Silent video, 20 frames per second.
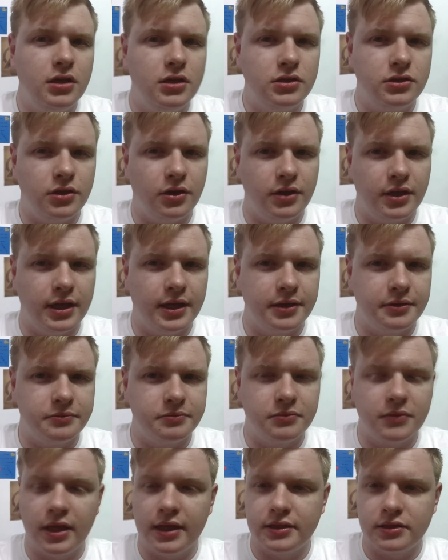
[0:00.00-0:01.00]
So yeah,
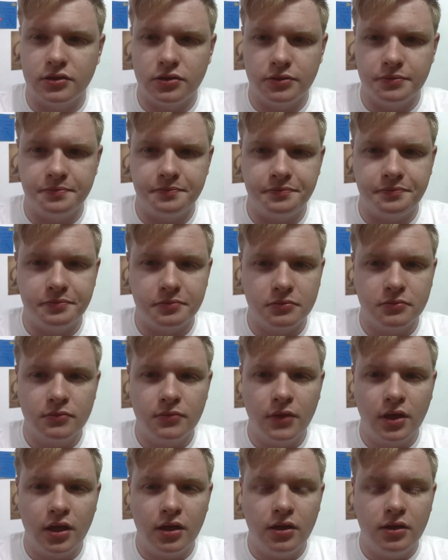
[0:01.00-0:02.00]
that's good.
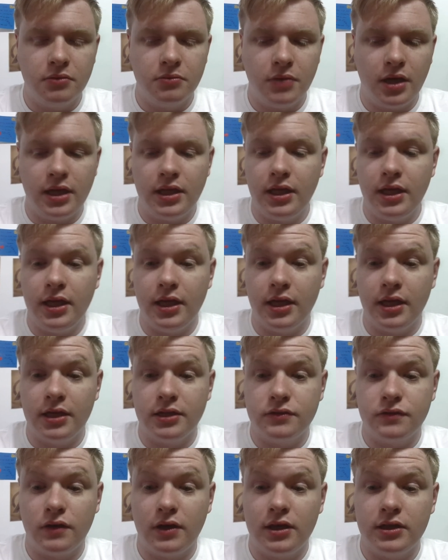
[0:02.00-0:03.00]
But yeah,
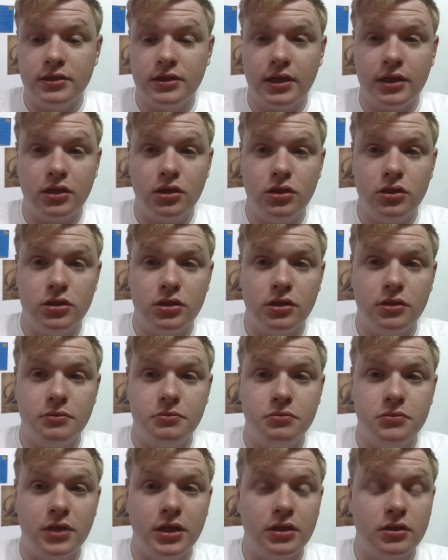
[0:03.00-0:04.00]
as far as that goes,
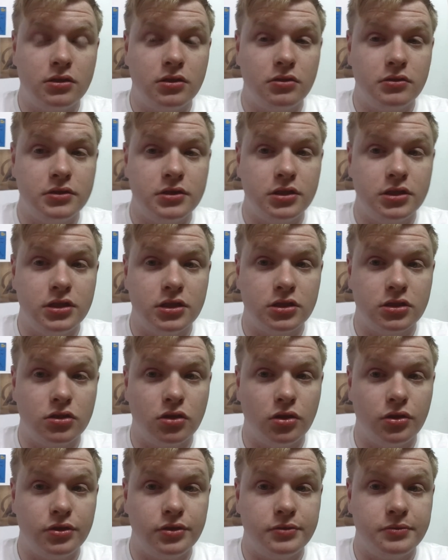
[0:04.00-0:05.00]
I'm now going to just
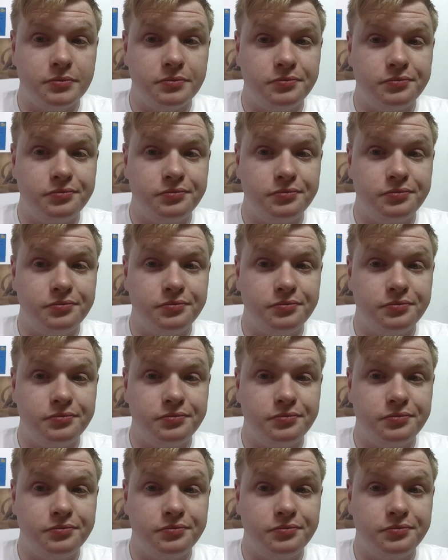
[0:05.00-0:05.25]
go